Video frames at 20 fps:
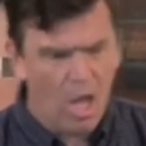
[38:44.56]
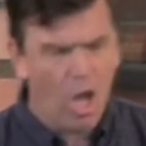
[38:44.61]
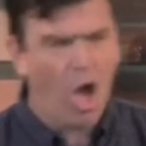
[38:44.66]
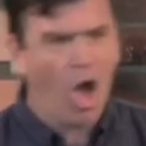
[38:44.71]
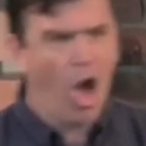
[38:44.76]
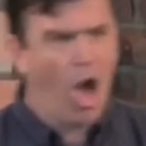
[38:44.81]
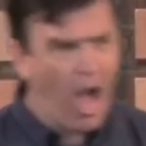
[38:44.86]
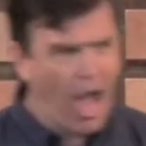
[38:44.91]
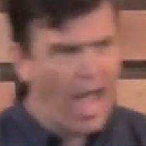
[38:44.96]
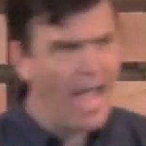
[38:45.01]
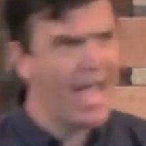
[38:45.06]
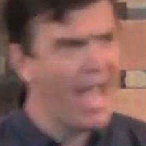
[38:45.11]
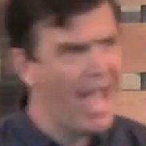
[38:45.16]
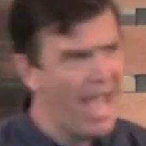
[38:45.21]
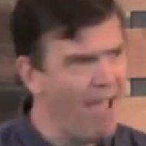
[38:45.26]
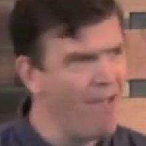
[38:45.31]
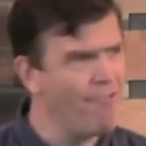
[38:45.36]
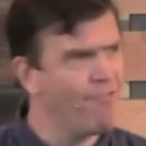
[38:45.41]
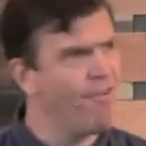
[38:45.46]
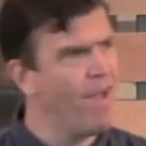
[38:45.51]
I
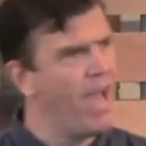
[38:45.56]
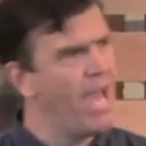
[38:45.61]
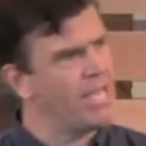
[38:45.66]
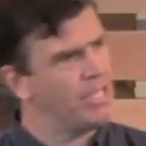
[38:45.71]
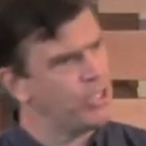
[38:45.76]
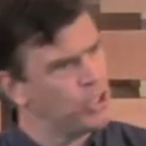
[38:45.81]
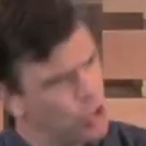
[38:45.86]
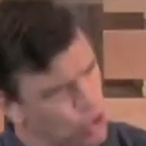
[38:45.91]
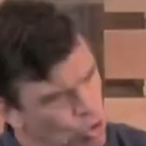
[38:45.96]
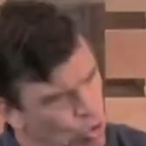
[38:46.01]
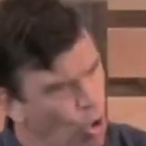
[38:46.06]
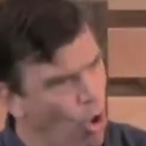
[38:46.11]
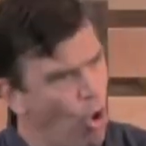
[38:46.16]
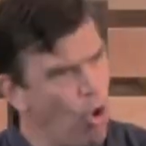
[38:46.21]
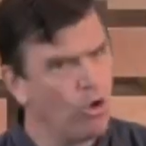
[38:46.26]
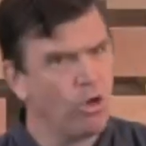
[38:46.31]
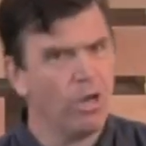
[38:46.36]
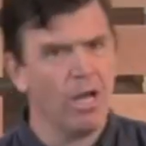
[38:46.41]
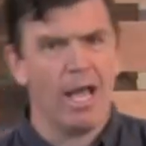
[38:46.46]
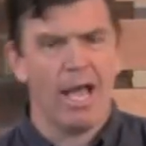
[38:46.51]
have a
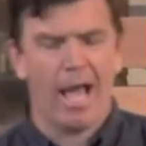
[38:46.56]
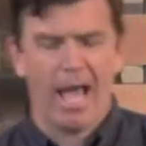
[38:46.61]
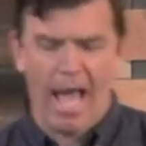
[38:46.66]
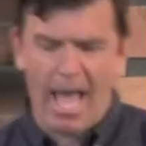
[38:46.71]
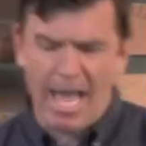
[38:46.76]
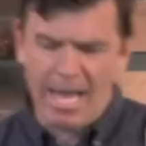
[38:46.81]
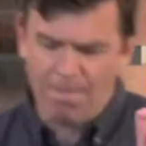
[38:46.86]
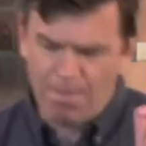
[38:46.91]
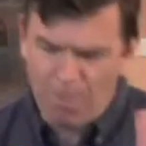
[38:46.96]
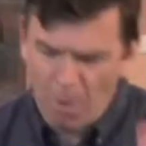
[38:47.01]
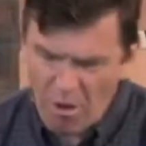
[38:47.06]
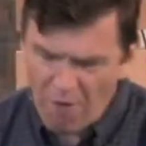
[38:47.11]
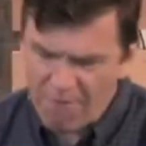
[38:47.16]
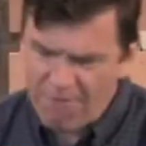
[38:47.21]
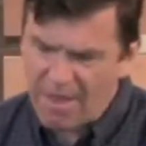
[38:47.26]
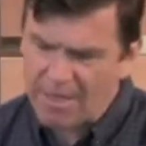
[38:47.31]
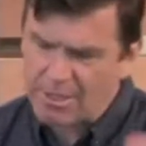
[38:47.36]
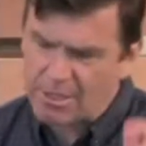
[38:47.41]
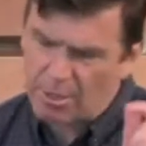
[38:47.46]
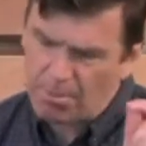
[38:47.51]
strong, a
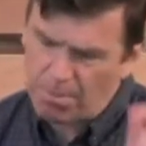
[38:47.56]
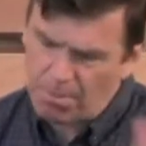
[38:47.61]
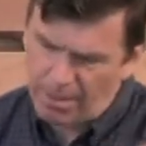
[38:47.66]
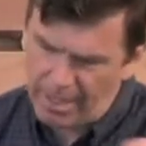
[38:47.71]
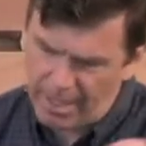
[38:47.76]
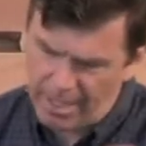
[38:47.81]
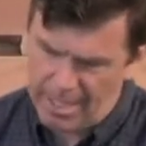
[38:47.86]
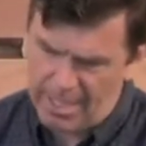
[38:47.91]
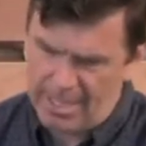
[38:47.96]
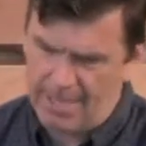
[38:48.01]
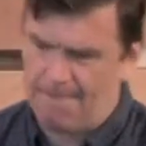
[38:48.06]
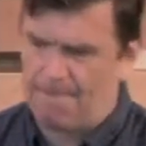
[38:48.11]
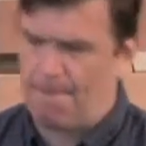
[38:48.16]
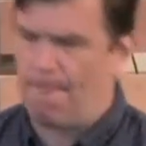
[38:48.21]
perfect plea.